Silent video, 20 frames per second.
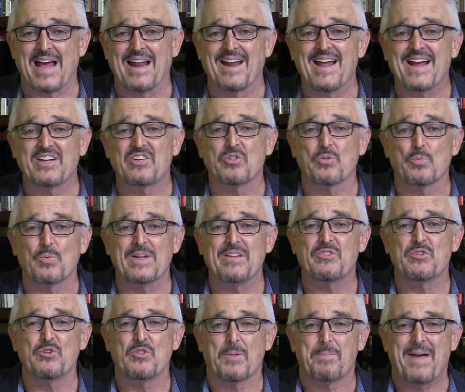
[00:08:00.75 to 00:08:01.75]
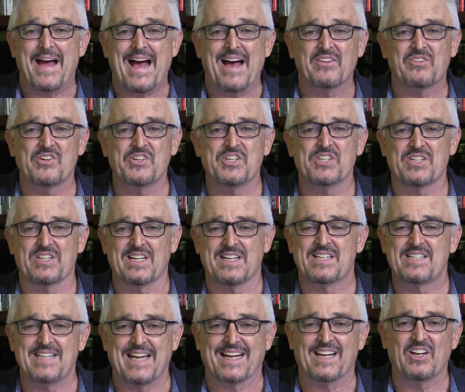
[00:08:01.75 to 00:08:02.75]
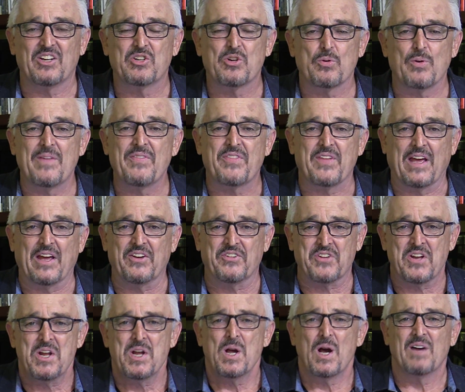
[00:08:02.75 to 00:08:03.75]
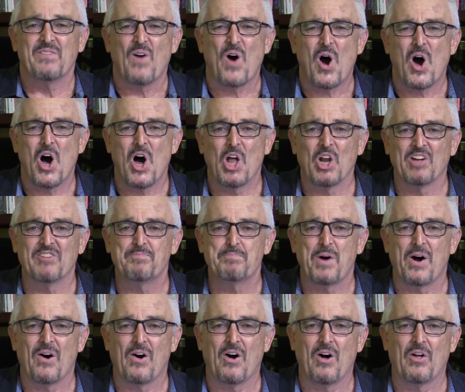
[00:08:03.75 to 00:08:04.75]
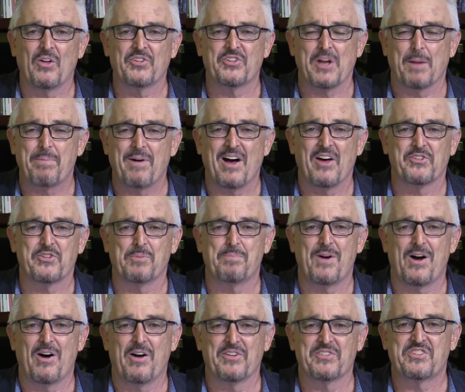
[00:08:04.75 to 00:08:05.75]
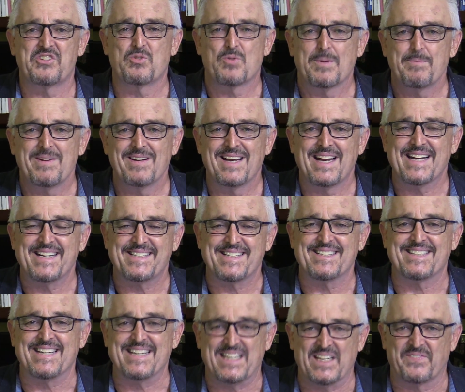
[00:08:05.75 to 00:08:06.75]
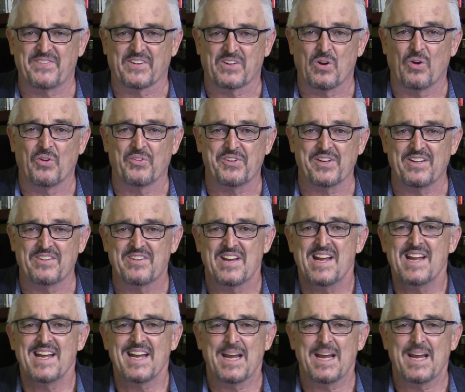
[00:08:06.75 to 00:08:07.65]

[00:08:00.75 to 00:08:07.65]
I like to read through the passages in Second Corinthians of all of Paul's, the Apostle Paul's, tribulations and difficulties.